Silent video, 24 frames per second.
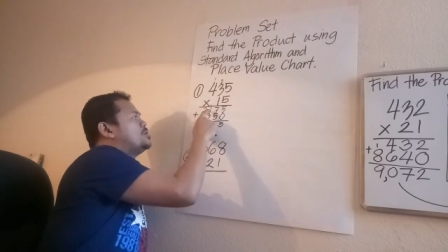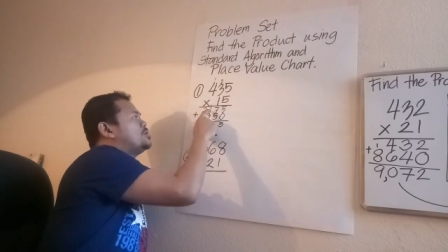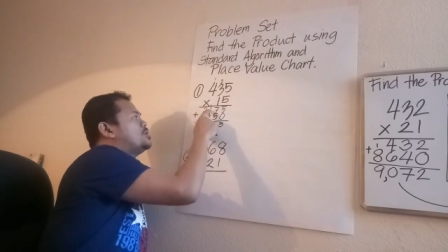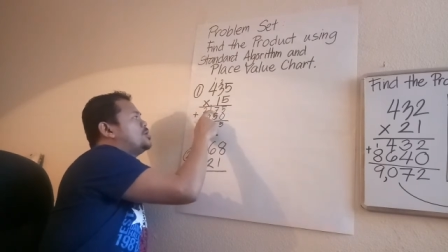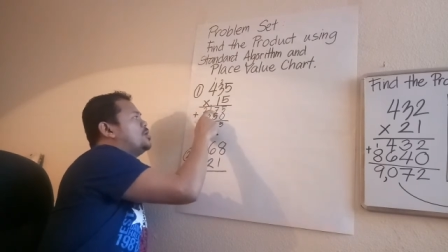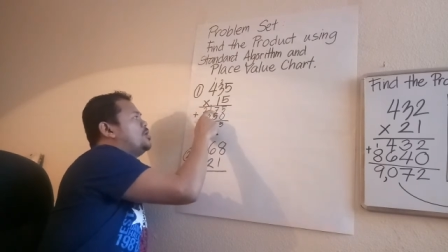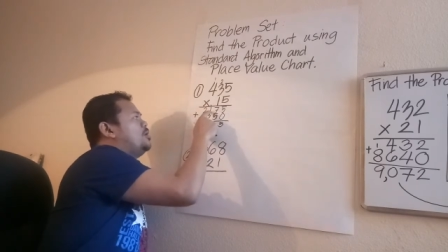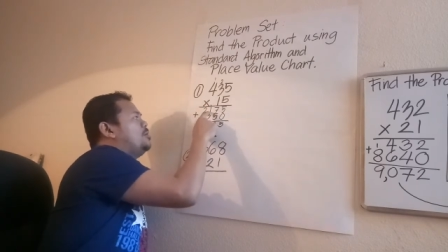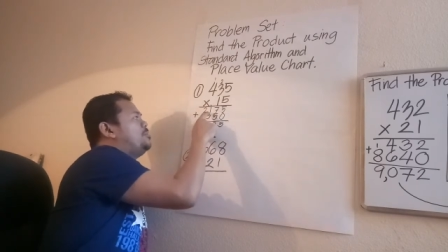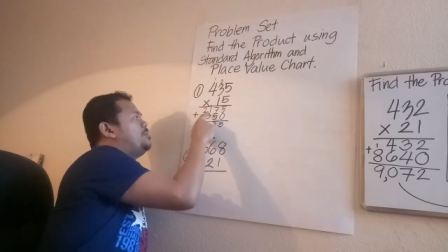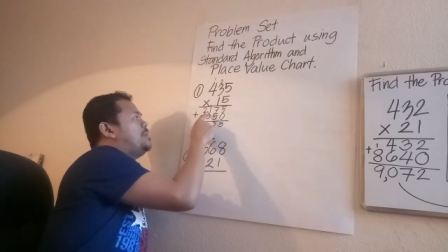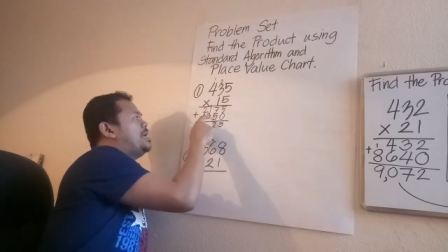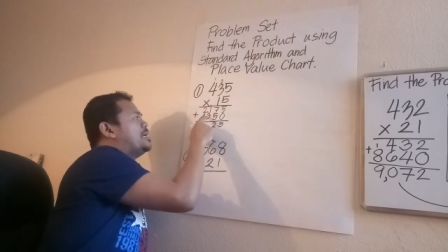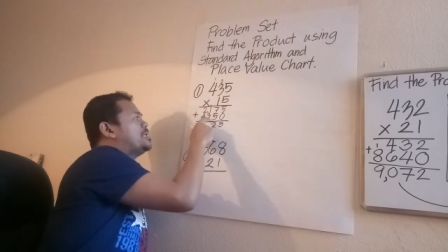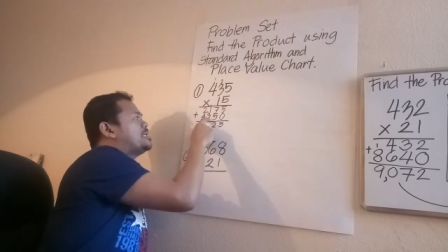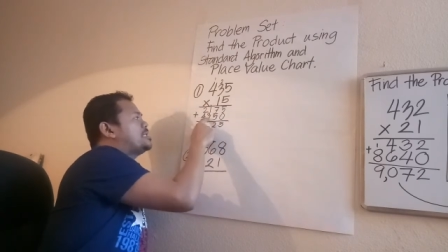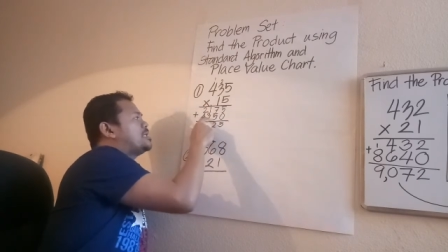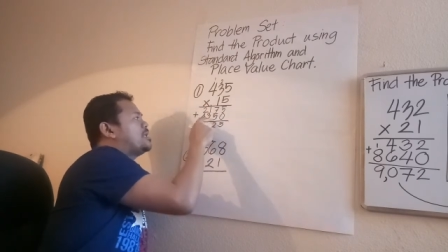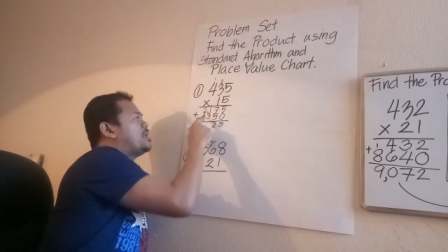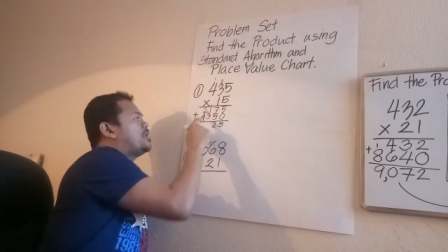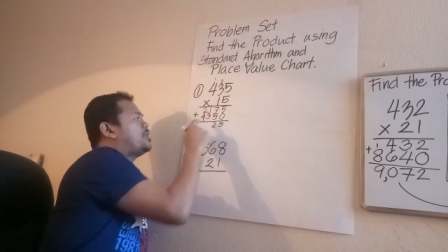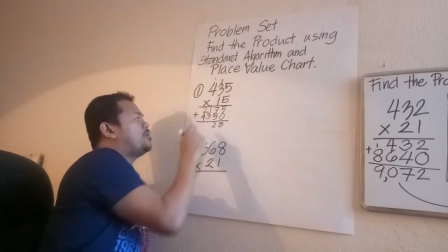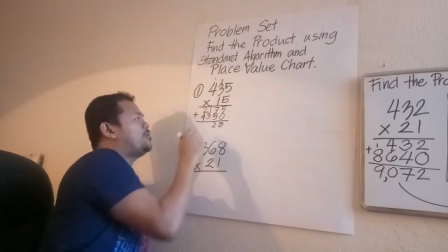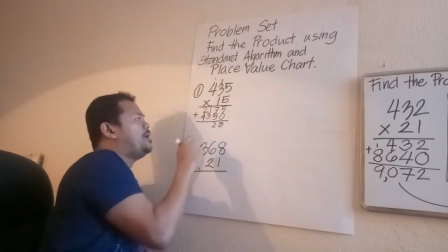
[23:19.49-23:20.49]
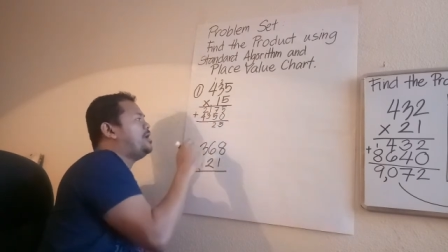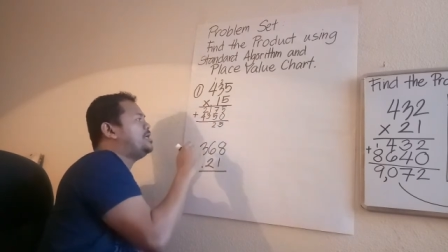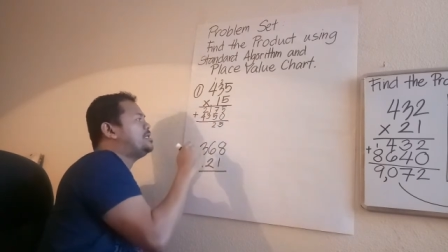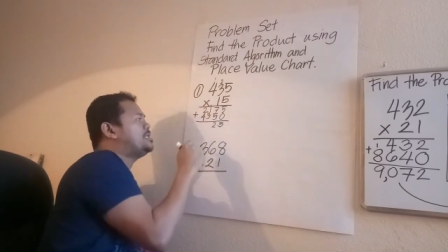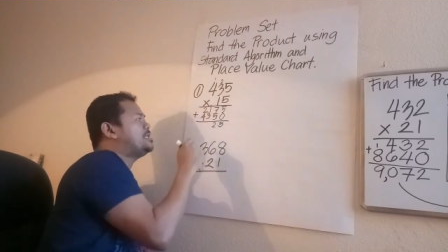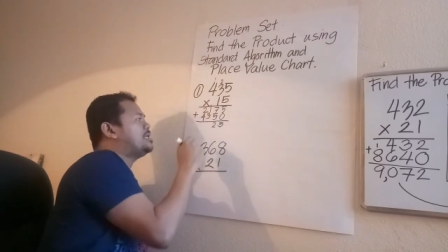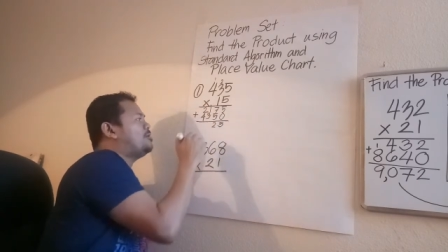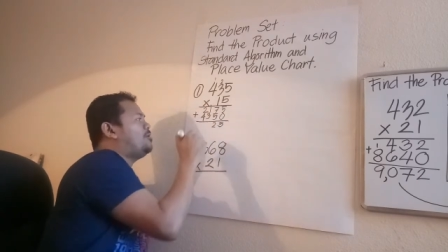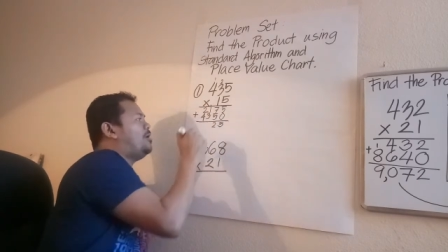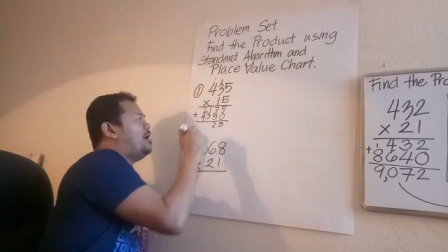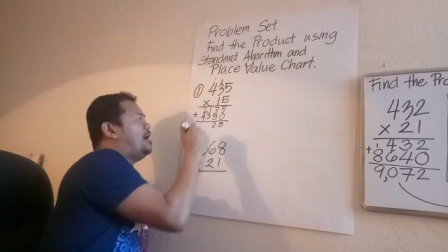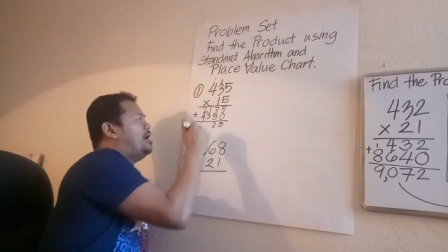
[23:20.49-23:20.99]
2 plus 3
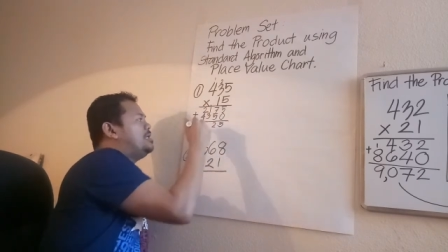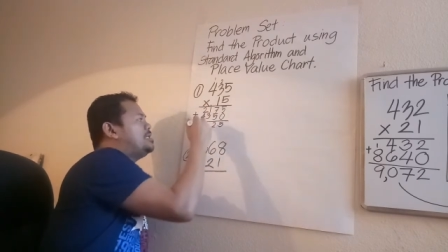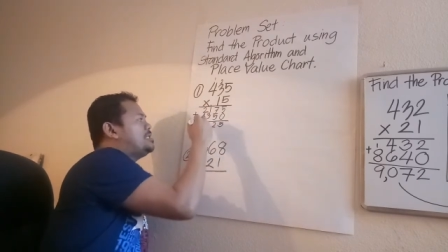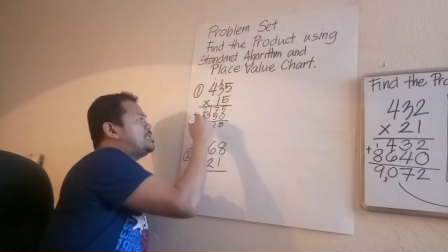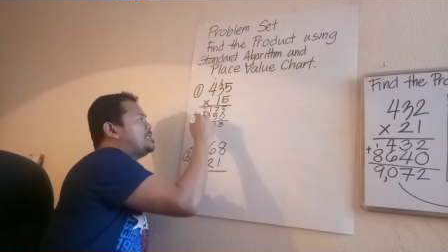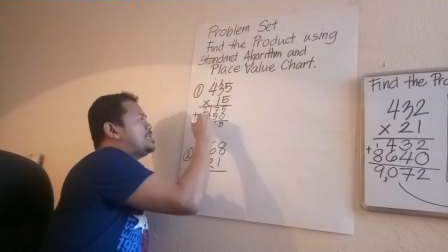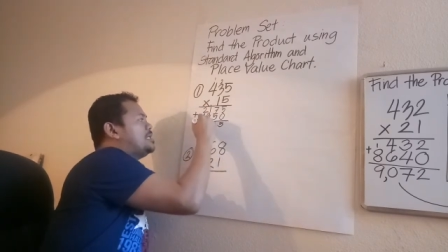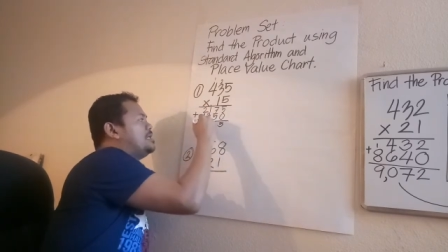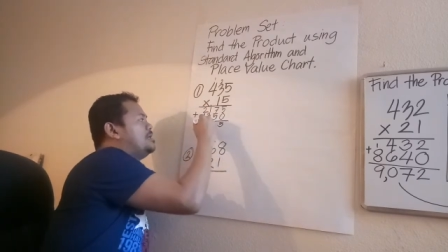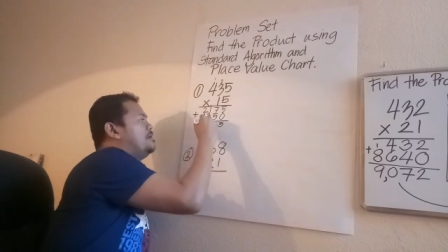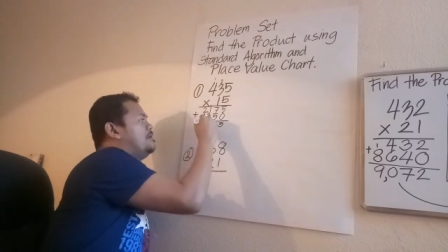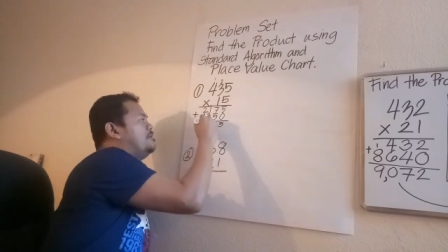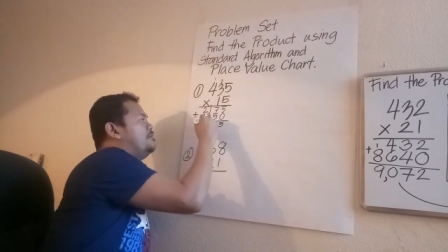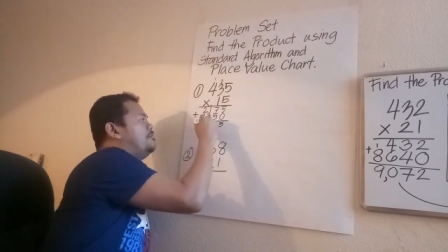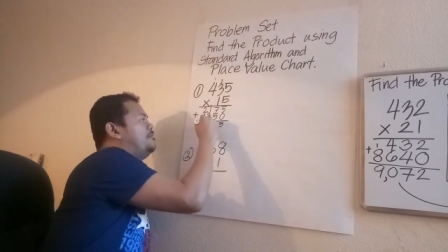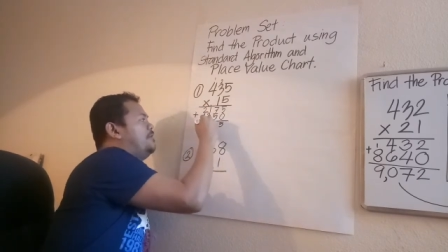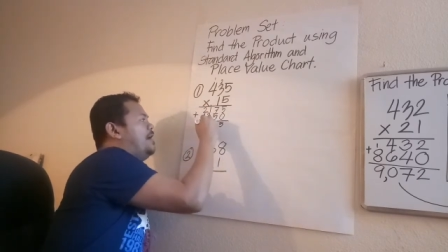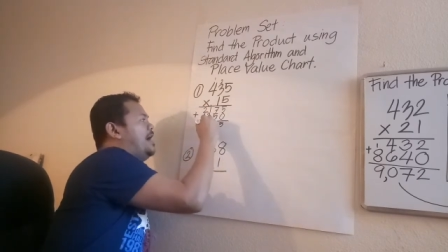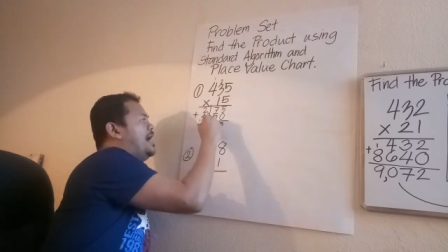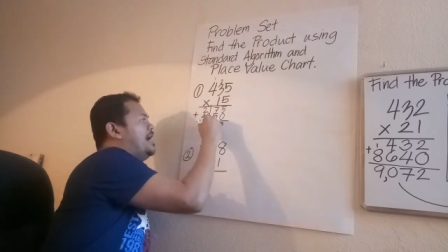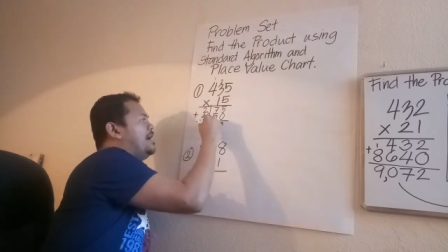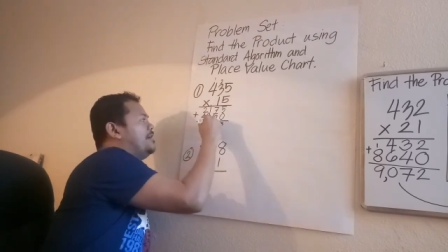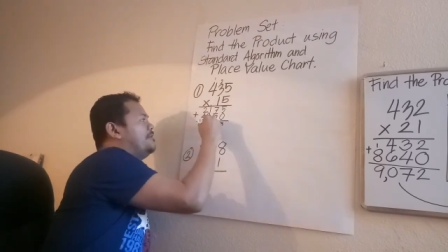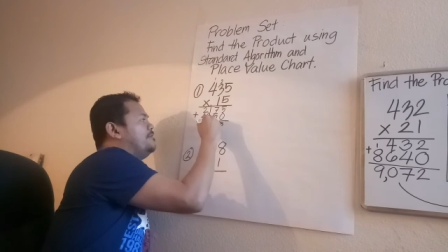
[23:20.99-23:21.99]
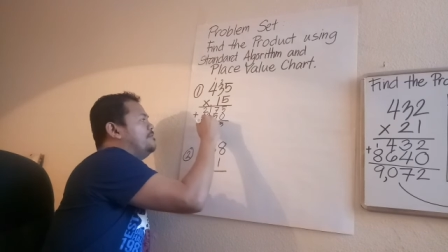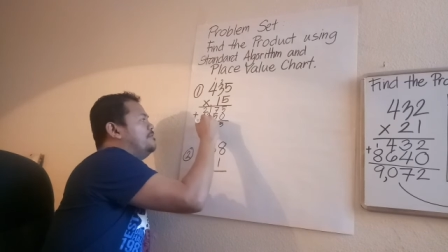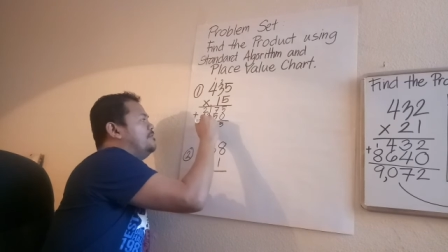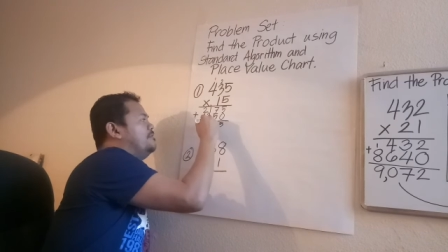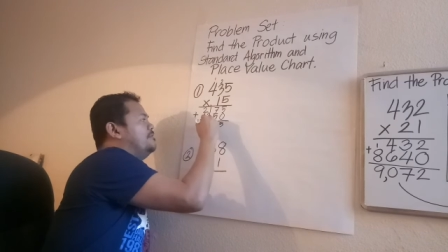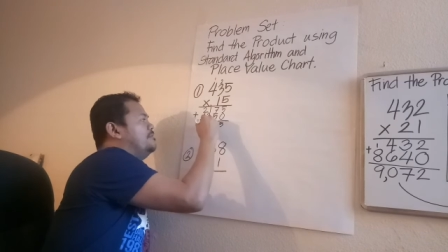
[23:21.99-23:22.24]
is equals 5.